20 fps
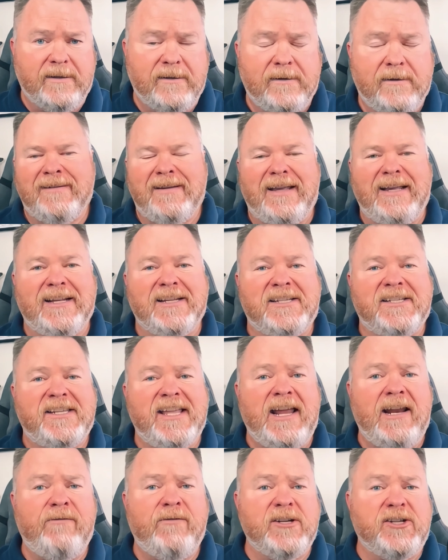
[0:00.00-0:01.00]
Instead
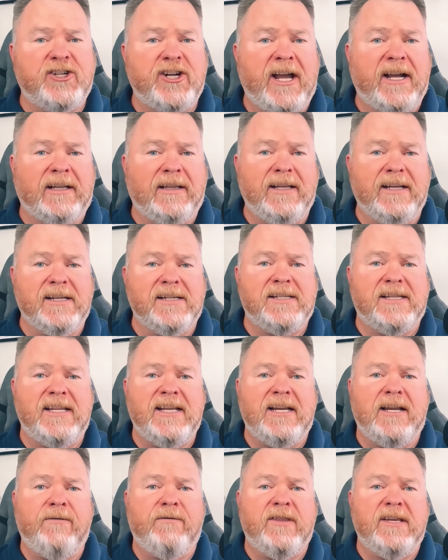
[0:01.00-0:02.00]
of a checklist,
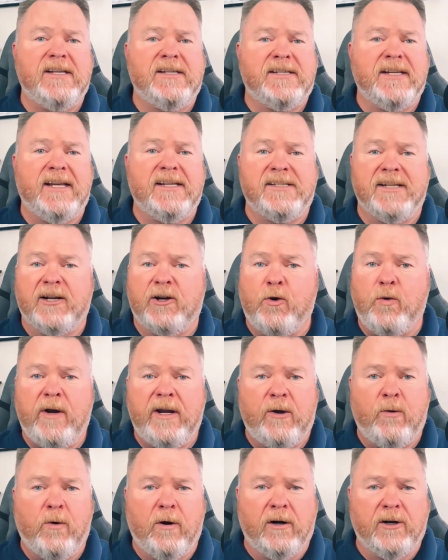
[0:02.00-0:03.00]
think of this as a
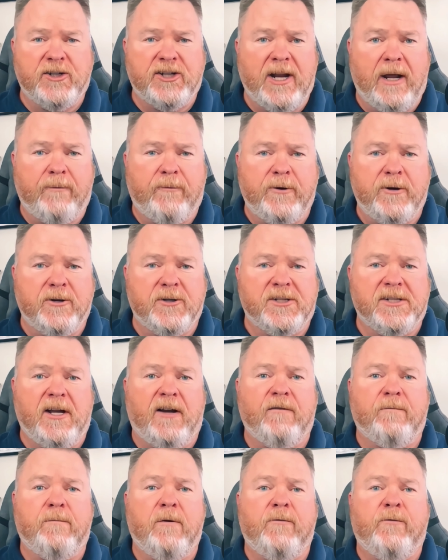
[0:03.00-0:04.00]
quick workshop for
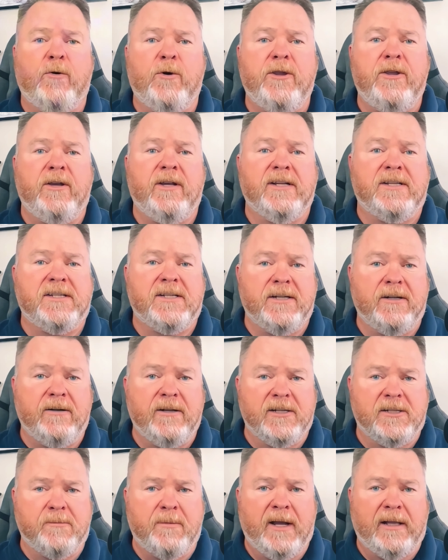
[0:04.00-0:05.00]
yourself before you get
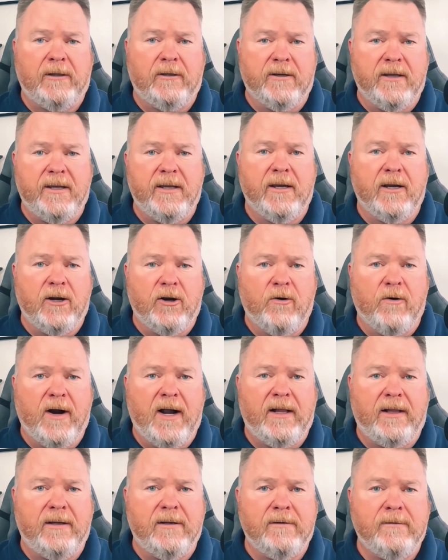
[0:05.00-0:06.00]
serious about looking in
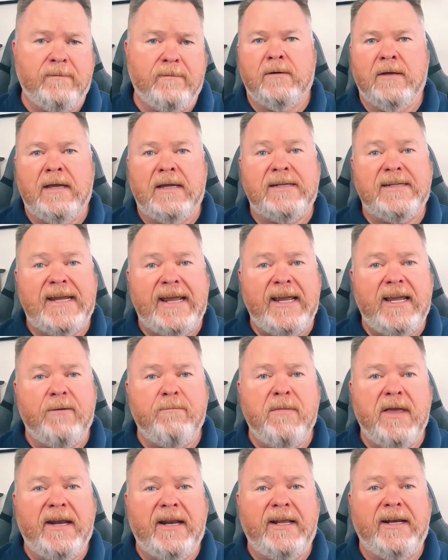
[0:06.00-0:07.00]
Corolla. Take a
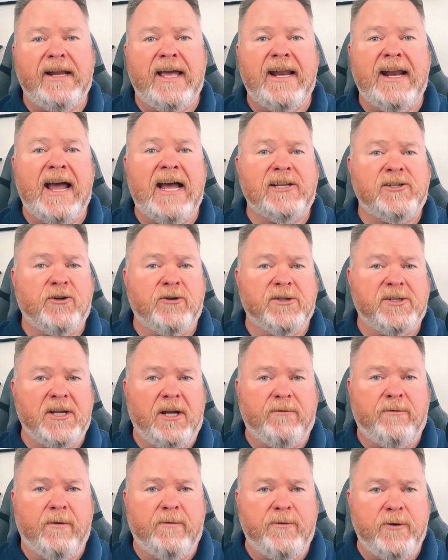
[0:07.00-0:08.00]
minute and ask
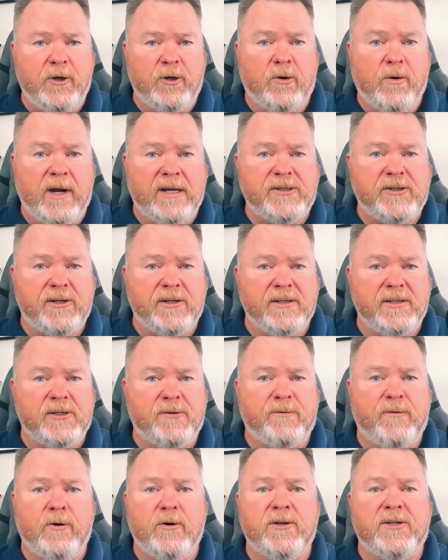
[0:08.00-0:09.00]
yourself a few questions.
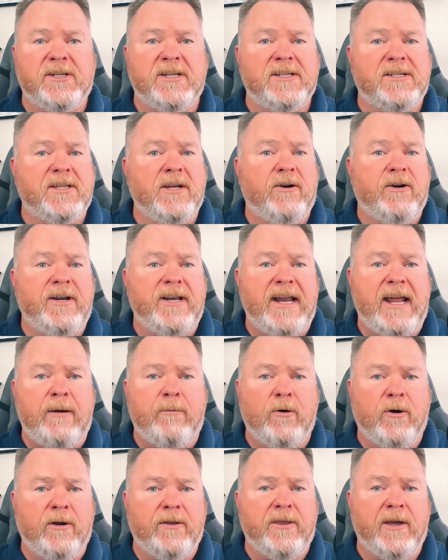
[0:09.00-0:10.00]
First, is there a
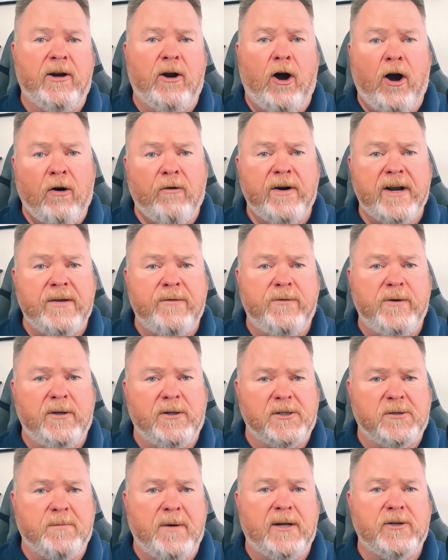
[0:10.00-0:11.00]
neighborhood that already feels
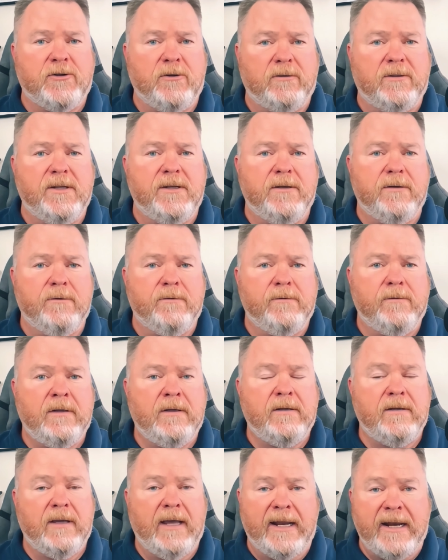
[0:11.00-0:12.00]
special to you?
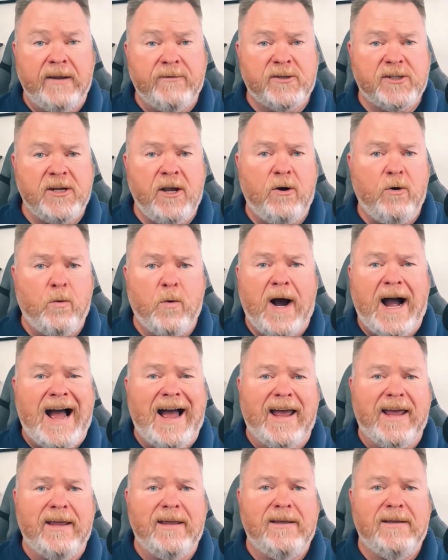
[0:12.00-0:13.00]
And if so,
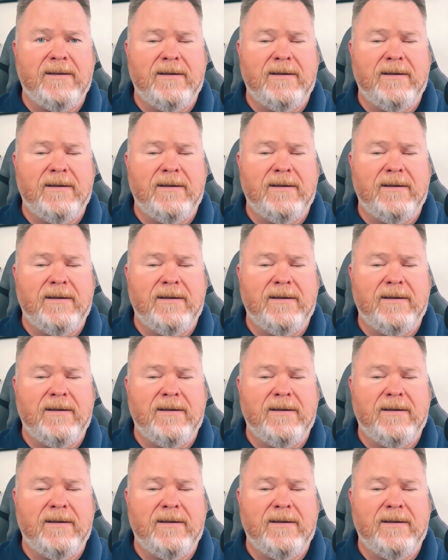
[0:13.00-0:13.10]
why?